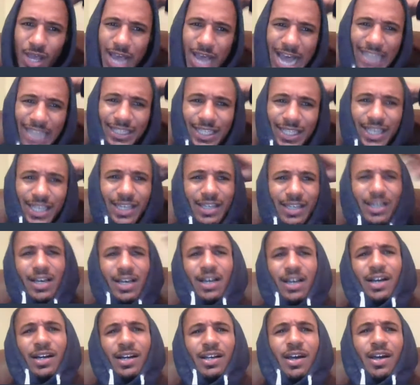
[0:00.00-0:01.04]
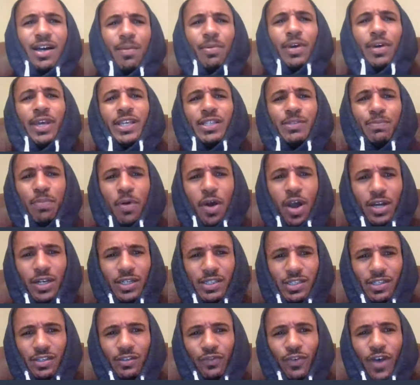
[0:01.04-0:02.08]
I think a couple of his
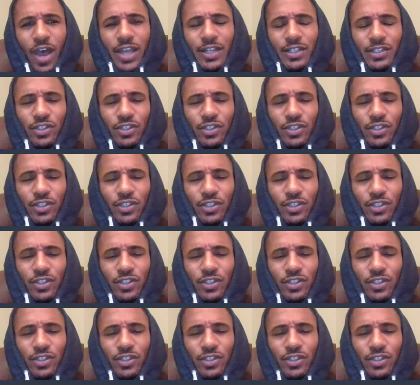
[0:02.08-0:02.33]
partners is fighting.